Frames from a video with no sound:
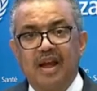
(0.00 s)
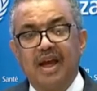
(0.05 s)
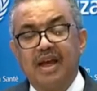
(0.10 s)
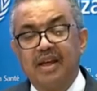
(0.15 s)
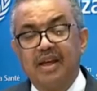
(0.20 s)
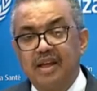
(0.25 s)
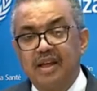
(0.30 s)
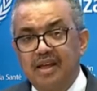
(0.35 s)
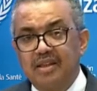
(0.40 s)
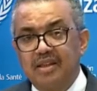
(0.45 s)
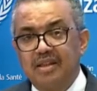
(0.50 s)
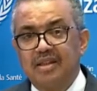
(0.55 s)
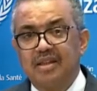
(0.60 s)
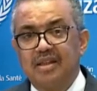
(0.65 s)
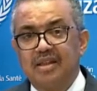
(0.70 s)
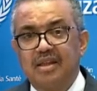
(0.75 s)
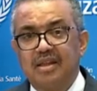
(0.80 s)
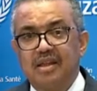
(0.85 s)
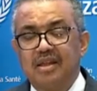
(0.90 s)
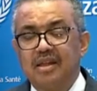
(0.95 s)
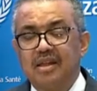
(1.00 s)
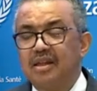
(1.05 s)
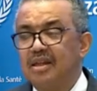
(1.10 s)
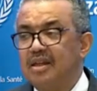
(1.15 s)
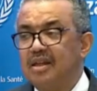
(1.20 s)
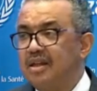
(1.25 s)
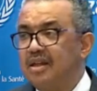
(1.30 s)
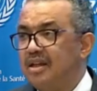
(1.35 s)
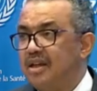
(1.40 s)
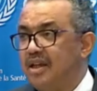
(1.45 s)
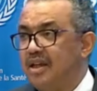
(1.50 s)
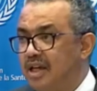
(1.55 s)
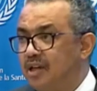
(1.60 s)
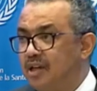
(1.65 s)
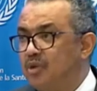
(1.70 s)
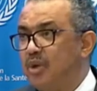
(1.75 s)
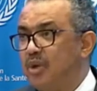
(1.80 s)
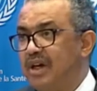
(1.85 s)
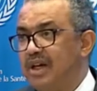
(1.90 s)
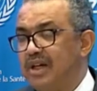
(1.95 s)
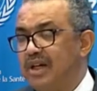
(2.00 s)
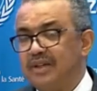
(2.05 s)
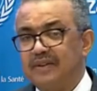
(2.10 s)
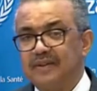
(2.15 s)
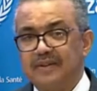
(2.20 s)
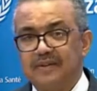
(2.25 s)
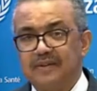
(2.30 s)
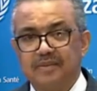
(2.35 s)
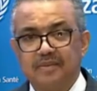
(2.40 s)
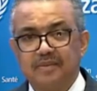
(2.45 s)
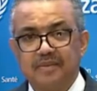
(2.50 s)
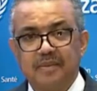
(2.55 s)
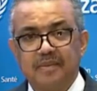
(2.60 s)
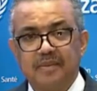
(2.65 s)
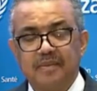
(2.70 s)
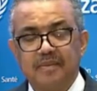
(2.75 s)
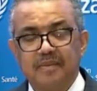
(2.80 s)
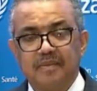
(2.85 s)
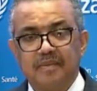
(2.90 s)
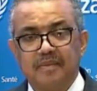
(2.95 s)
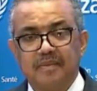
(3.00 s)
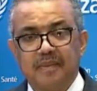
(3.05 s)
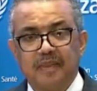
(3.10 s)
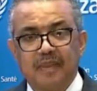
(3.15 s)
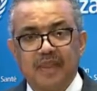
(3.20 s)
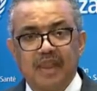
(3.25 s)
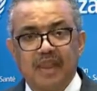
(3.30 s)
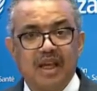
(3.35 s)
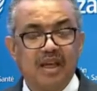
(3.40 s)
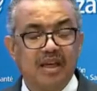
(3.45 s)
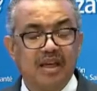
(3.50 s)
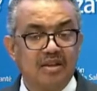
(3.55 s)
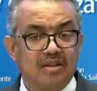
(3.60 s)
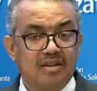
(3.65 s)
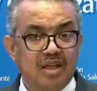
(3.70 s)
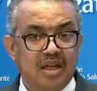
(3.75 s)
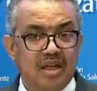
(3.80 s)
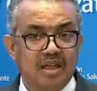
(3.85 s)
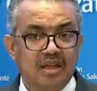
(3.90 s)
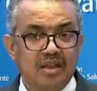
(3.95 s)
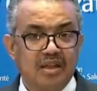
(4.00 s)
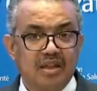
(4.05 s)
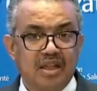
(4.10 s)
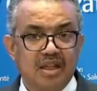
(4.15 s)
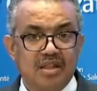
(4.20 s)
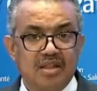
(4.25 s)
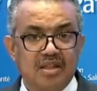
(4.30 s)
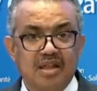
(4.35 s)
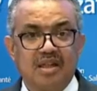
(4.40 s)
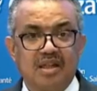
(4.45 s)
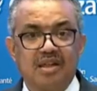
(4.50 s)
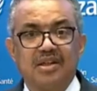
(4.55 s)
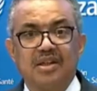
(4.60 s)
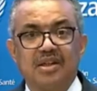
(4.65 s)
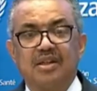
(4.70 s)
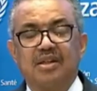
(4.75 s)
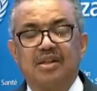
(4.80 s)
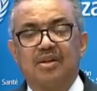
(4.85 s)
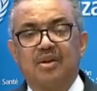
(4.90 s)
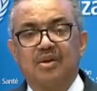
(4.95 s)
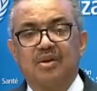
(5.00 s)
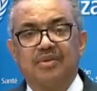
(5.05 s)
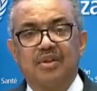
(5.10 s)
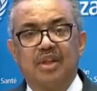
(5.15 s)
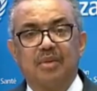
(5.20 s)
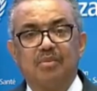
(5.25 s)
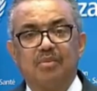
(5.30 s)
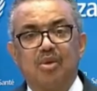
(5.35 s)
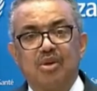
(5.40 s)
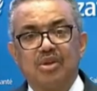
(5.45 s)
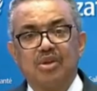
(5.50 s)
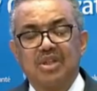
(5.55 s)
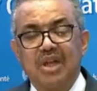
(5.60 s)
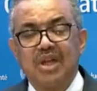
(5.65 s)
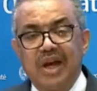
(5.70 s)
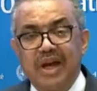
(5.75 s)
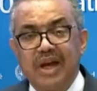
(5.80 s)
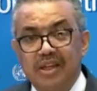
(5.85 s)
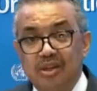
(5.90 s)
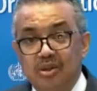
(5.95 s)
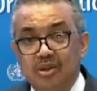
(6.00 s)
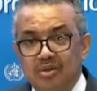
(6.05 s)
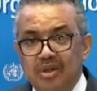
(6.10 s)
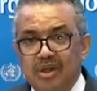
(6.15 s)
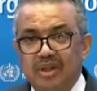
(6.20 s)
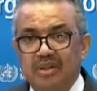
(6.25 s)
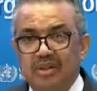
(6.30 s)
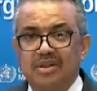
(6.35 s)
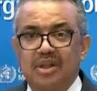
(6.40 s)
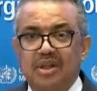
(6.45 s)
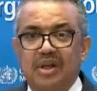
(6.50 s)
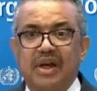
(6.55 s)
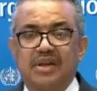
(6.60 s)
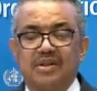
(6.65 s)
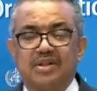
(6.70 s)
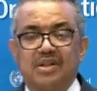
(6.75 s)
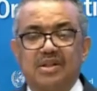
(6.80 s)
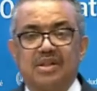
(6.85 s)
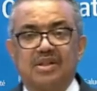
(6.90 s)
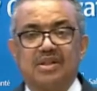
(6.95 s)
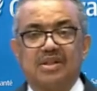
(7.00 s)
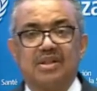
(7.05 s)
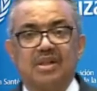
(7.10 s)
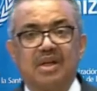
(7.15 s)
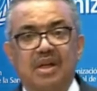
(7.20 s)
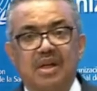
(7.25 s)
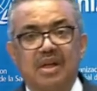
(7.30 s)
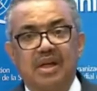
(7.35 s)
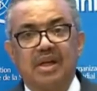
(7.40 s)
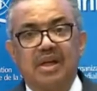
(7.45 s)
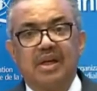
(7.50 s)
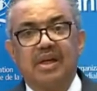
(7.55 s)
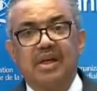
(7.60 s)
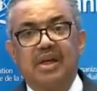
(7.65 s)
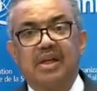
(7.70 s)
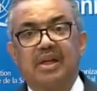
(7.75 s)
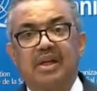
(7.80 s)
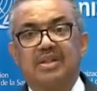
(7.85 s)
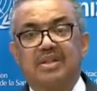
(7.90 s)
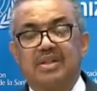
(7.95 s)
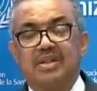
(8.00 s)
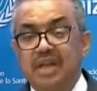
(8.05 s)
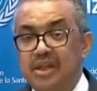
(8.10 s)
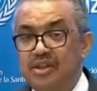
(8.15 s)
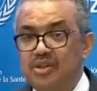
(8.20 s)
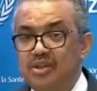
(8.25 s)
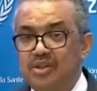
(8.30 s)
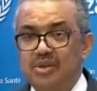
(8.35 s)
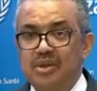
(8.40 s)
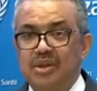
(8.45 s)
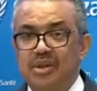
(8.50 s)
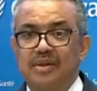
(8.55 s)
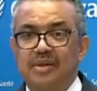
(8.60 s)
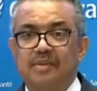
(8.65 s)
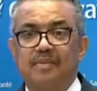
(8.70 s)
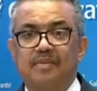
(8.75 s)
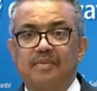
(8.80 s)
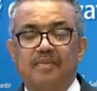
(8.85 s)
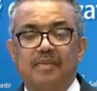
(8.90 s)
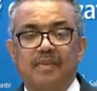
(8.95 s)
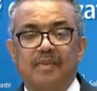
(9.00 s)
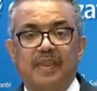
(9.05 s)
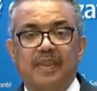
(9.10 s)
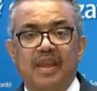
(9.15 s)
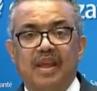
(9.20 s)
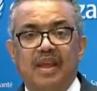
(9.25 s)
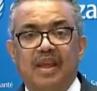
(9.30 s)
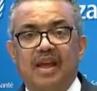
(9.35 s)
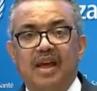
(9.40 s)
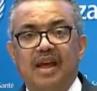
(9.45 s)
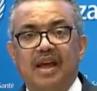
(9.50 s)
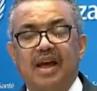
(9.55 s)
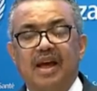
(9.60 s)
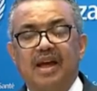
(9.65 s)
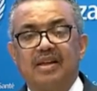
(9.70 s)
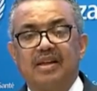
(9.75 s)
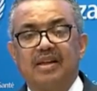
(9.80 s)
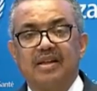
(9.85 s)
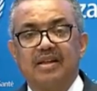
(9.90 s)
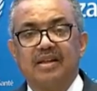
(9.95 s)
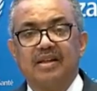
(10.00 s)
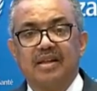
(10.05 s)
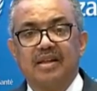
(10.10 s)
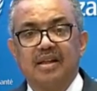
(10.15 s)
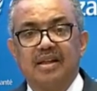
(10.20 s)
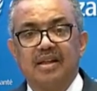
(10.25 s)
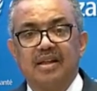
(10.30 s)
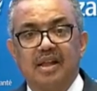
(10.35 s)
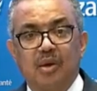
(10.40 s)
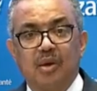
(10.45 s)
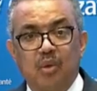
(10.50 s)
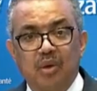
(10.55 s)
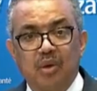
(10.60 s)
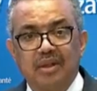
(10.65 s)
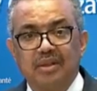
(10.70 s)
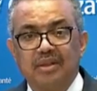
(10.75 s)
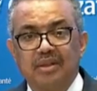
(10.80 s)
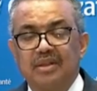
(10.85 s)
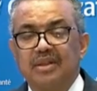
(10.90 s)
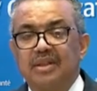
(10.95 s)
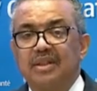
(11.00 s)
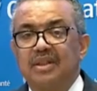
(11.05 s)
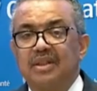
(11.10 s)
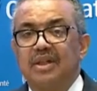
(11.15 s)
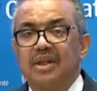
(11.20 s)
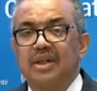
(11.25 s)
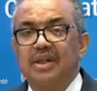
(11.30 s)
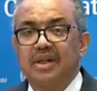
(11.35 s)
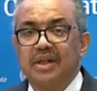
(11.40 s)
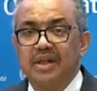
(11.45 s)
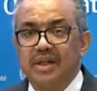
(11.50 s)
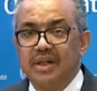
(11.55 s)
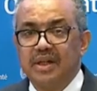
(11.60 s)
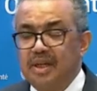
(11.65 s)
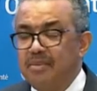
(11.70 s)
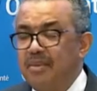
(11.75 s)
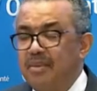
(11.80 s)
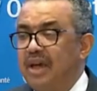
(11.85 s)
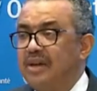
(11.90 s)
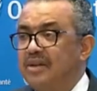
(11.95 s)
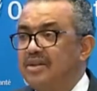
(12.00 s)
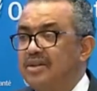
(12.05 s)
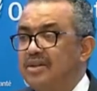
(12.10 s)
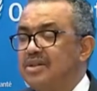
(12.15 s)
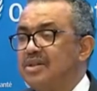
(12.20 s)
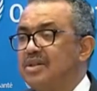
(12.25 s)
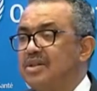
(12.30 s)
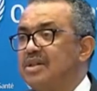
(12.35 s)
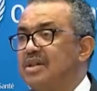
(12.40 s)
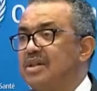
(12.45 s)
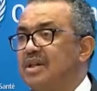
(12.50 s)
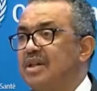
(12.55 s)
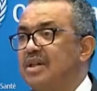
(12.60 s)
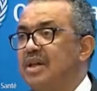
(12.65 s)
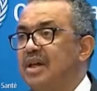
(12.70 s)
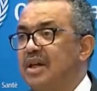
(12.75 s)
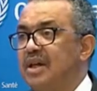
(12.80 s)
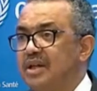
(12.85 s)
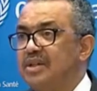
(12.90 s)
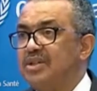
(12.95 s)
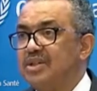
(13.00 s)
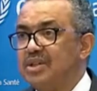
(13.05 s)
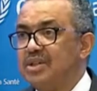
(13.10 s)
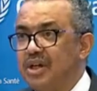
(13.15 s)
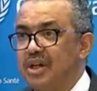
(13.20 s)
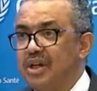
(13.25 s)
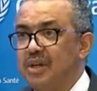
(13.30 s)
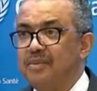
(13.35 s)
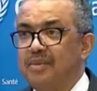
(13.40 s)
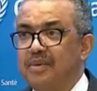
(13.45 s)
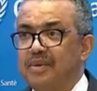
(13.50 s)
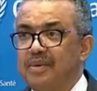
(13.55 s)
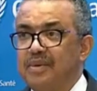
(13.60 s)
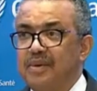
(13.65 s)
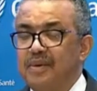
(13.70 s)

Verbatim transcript: And yet, here we are, entering the third year of the most acute health crisis in a century, and the world remains in its grip.